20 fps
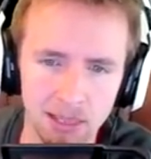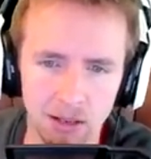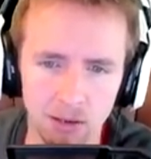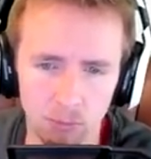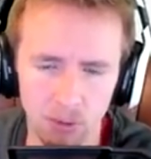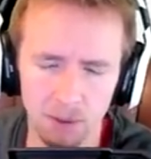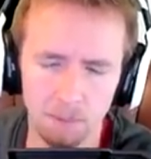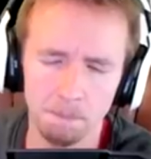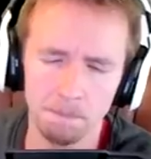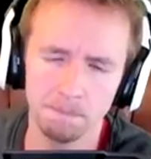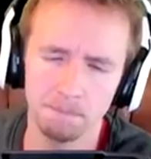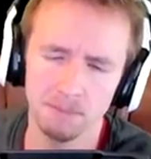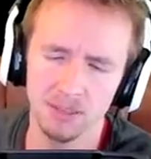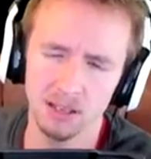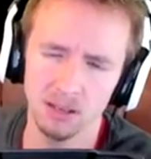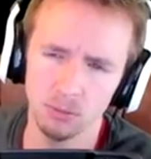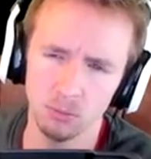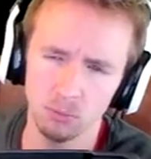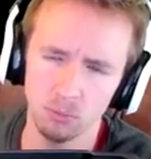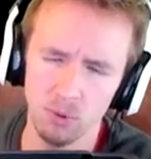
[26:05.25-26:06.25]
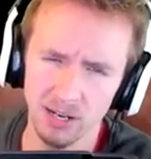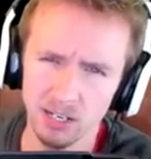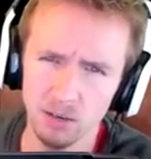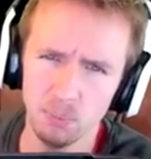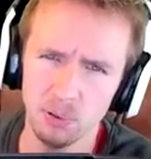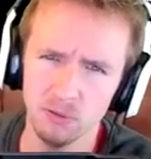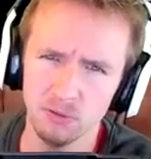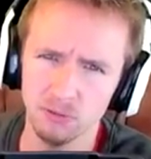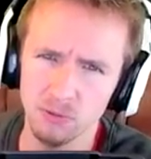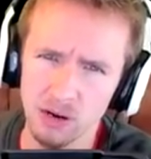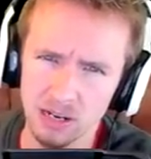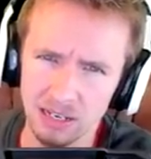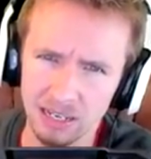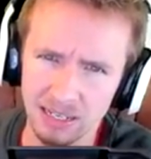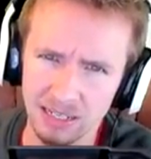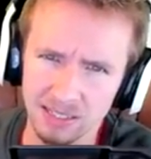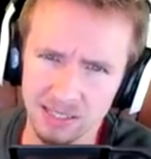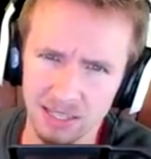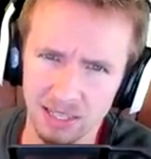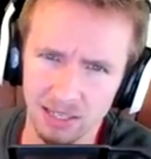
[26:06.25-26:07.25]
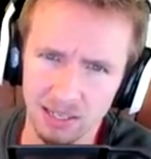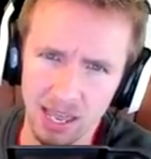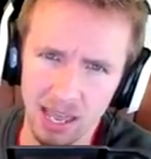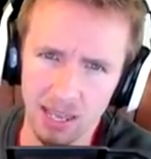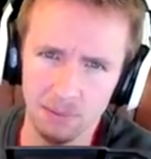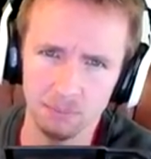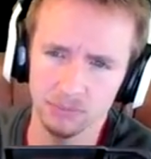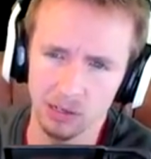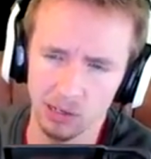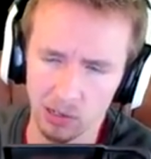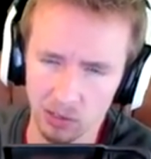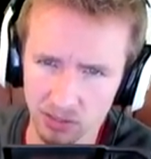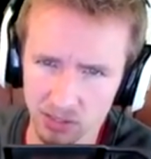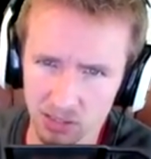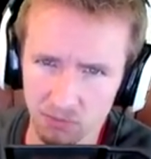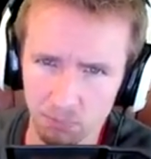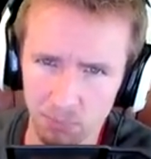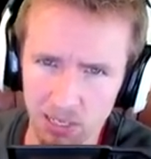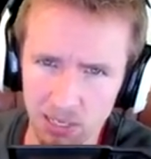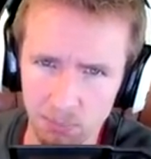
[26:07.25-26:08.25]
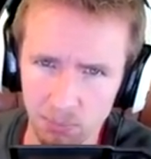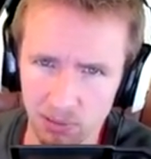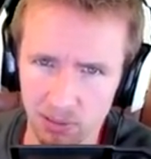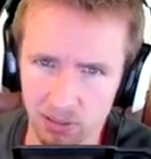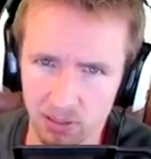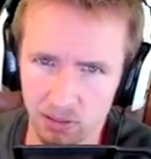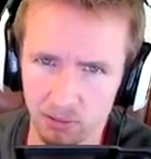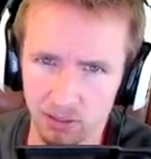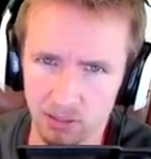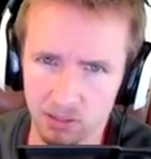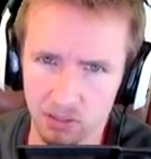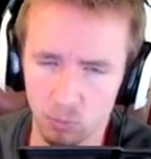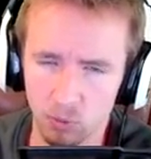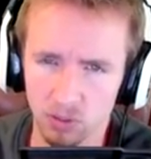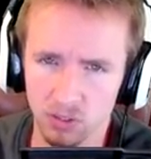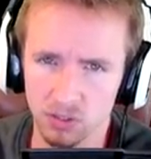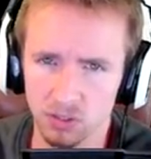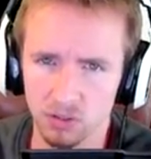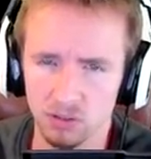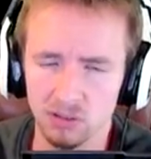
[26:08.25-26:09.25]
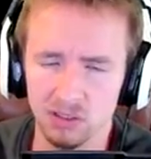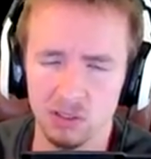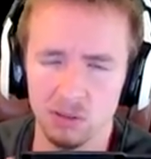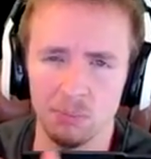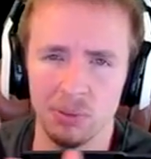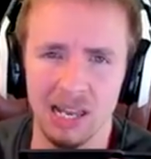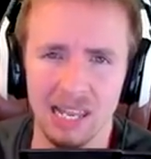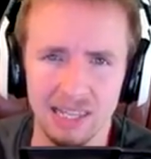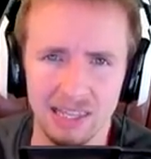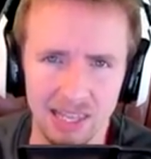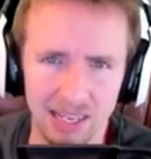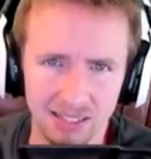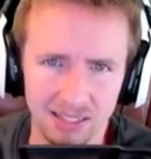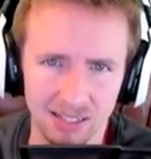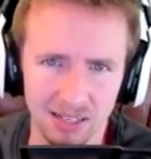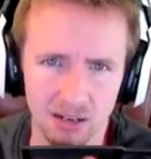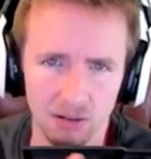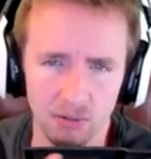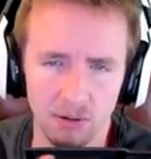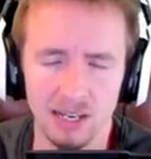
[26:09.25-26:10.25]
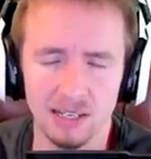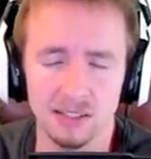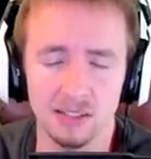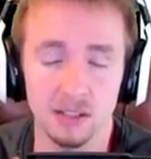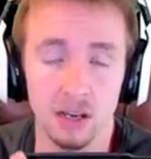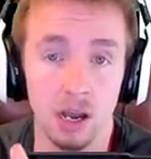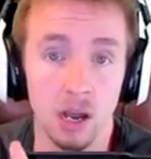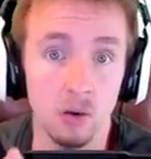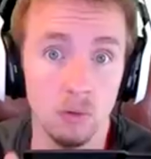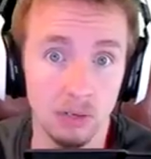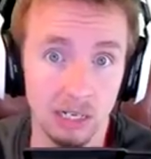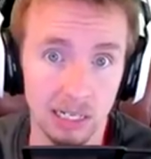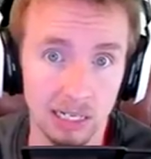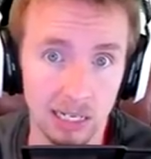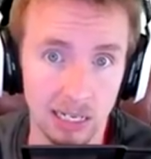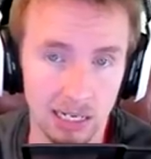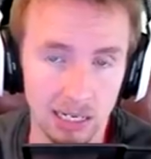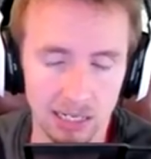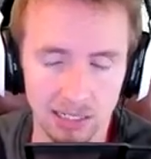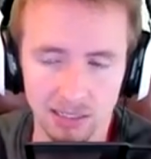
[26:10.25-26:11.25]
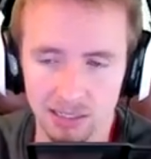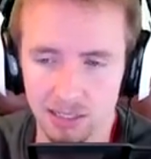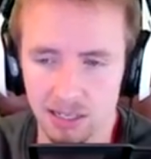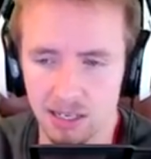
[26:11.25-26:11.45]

Well, when you put Frontlines in the game, lots of people are going to want to, to play their tier 8s only in it.